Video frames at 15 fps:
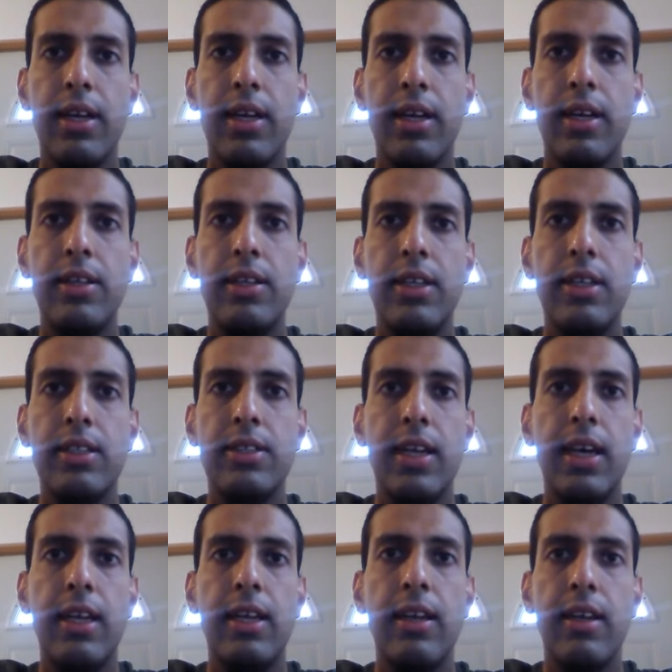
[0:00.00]
You need to
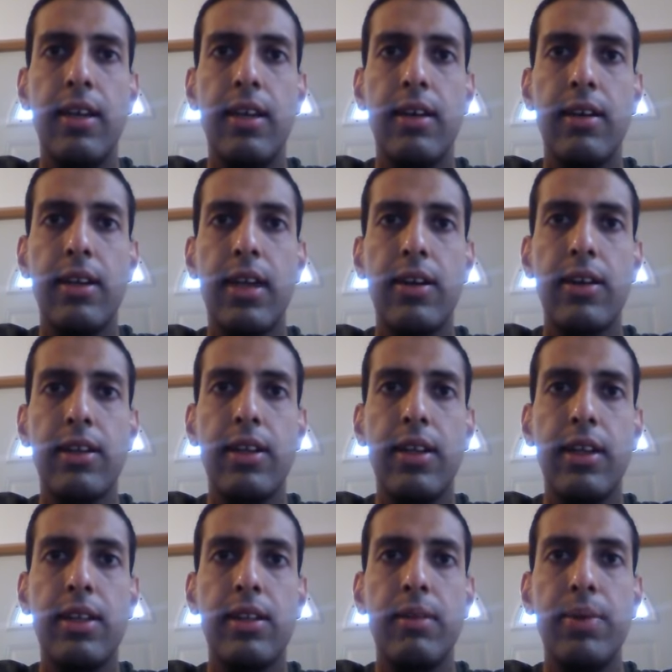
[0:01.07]
then
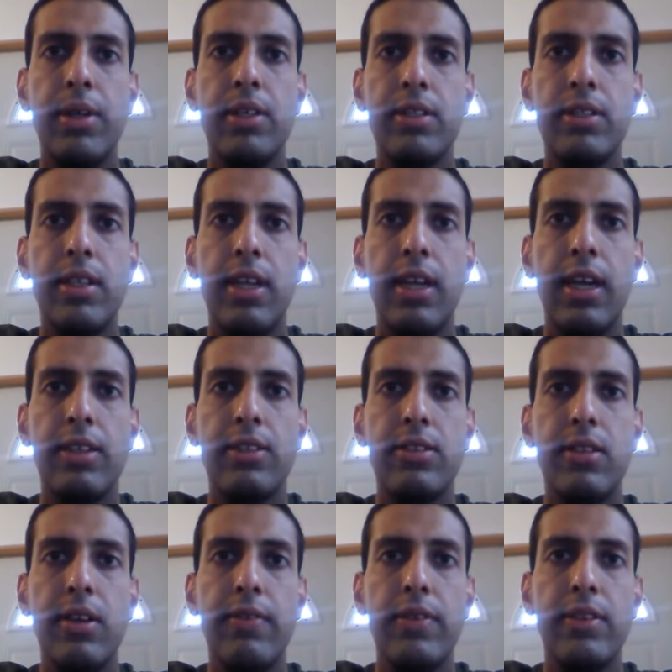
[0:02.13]
calculate the piston head
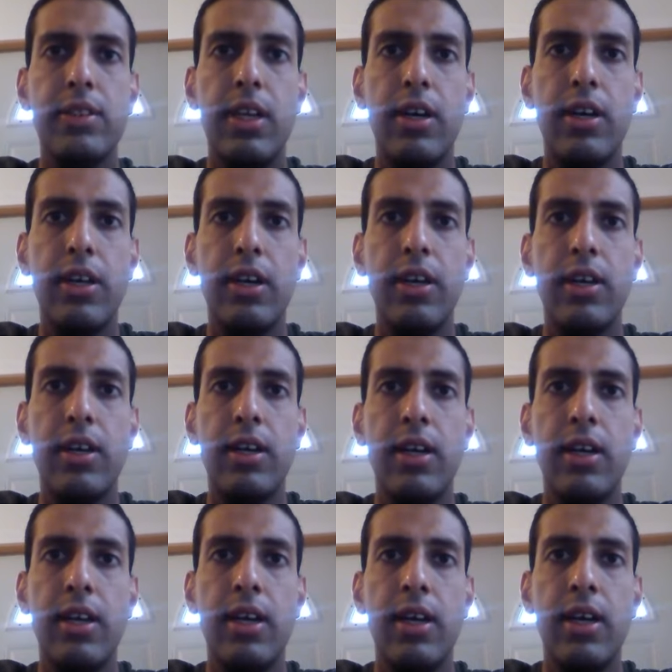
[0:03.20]
surface area
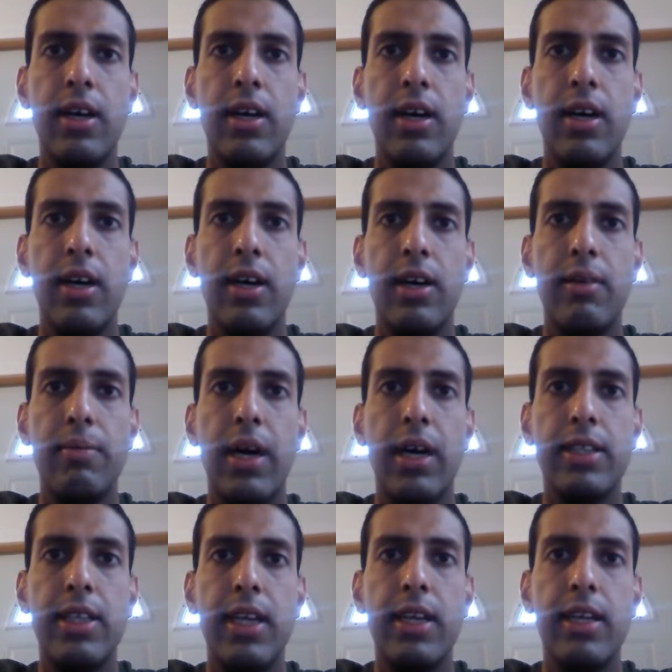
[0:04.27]
by
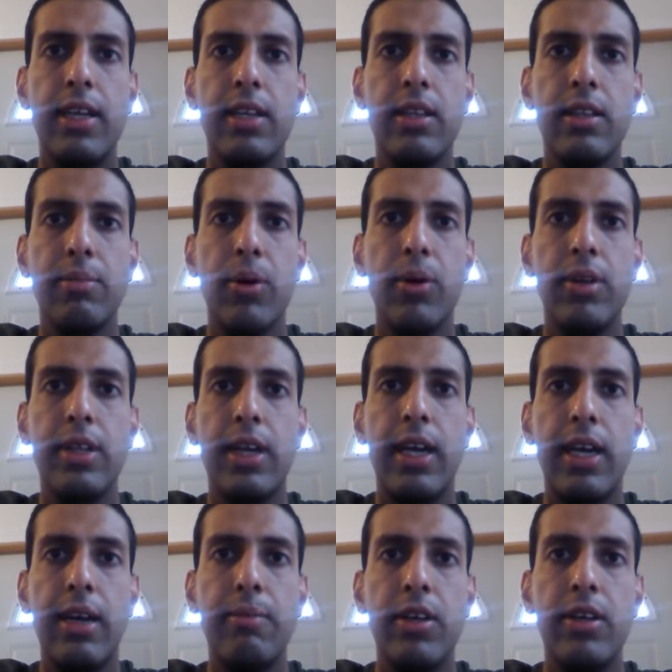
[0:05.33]
taking the bore
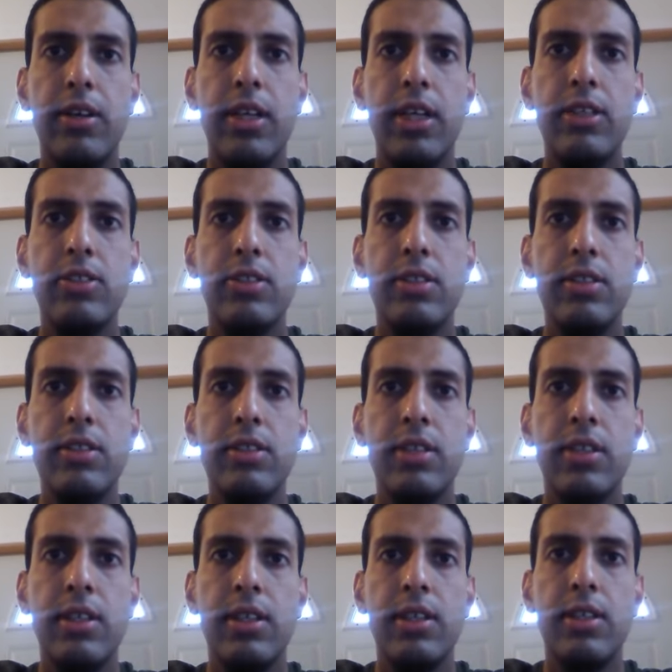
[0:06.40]
diameter in inches,
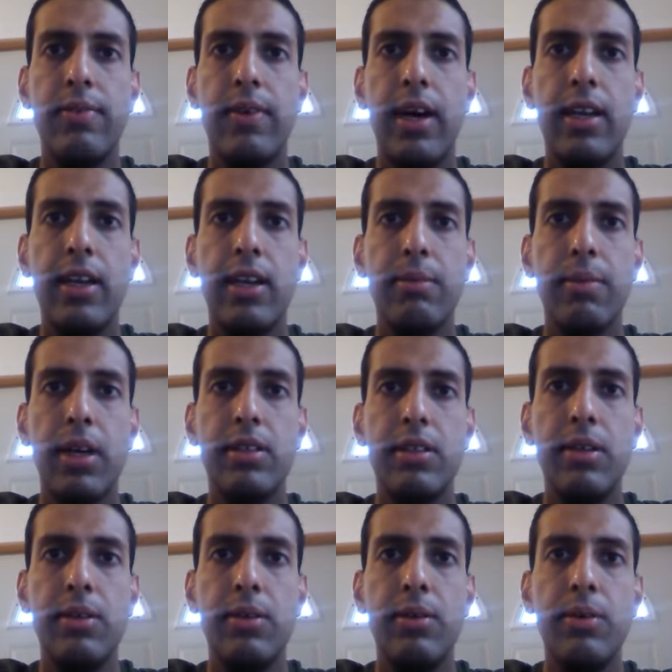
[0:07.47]
dividing it by
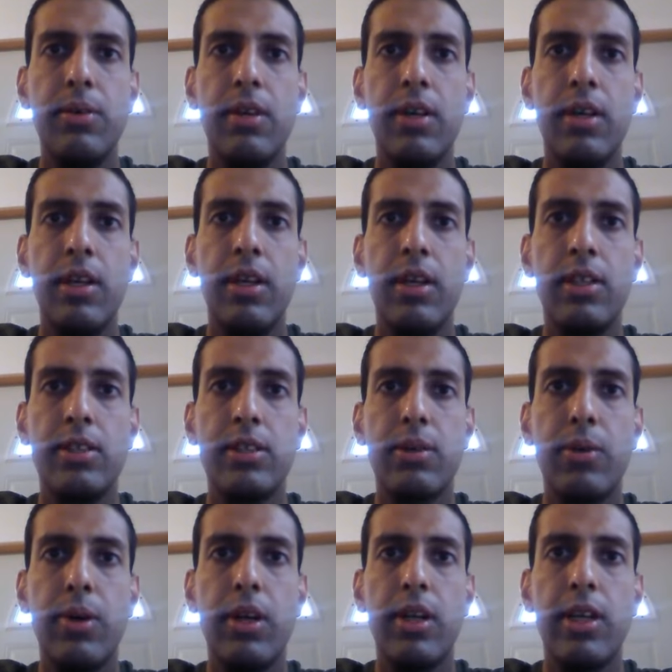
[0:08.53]
2,
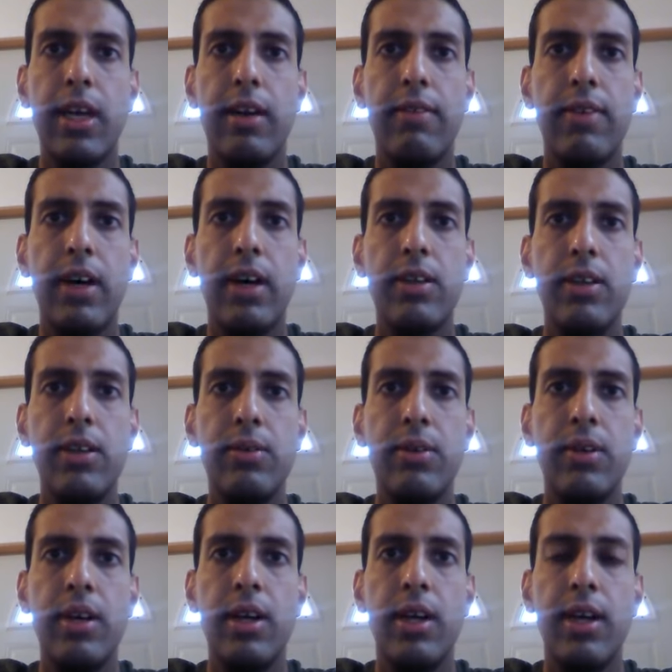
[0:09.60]
squaring that value,
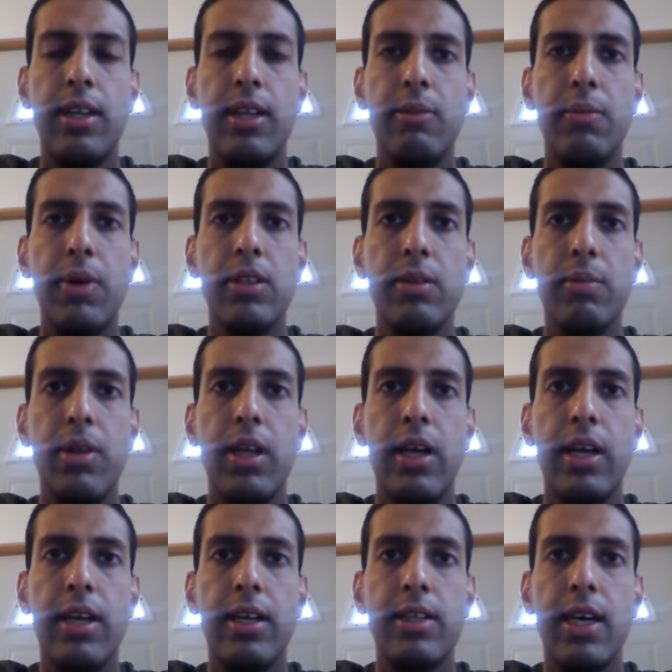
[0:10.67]
and then multiplying
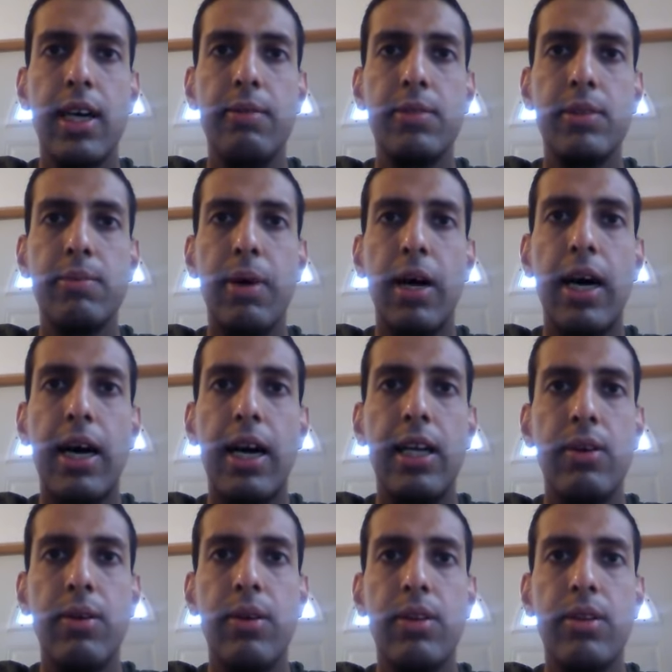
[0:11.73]
it times pi,
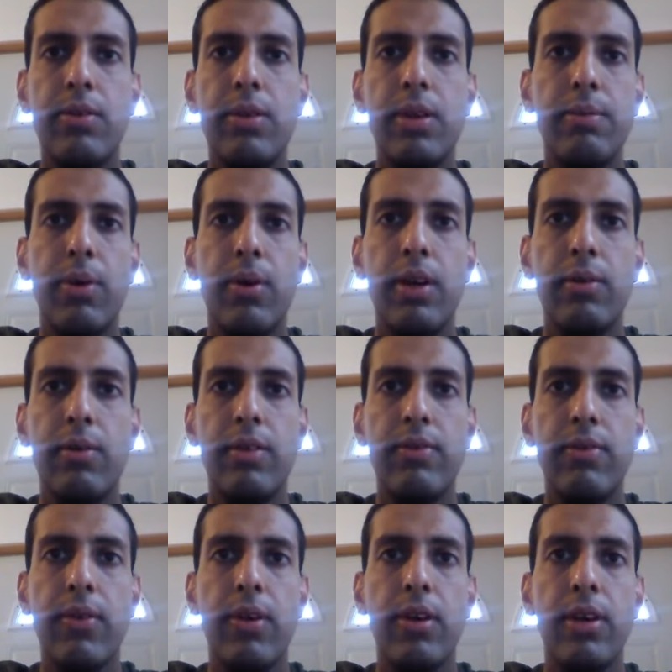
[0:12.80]
or
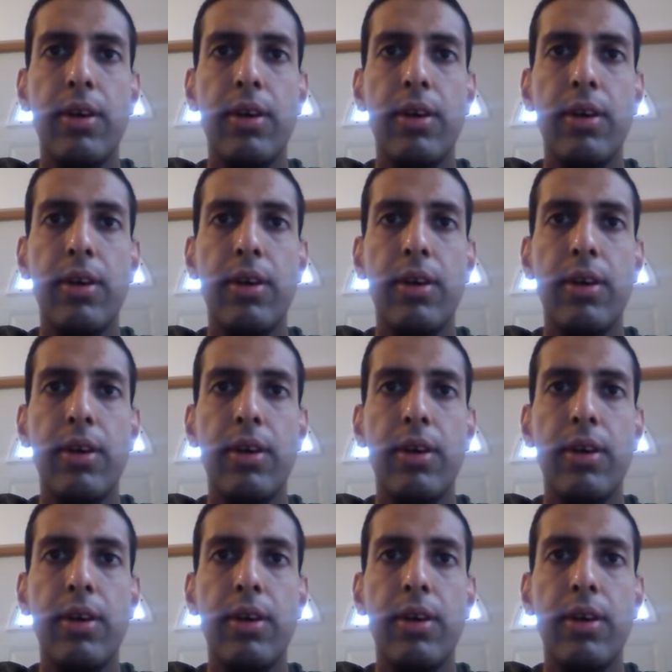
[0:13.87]
3.14.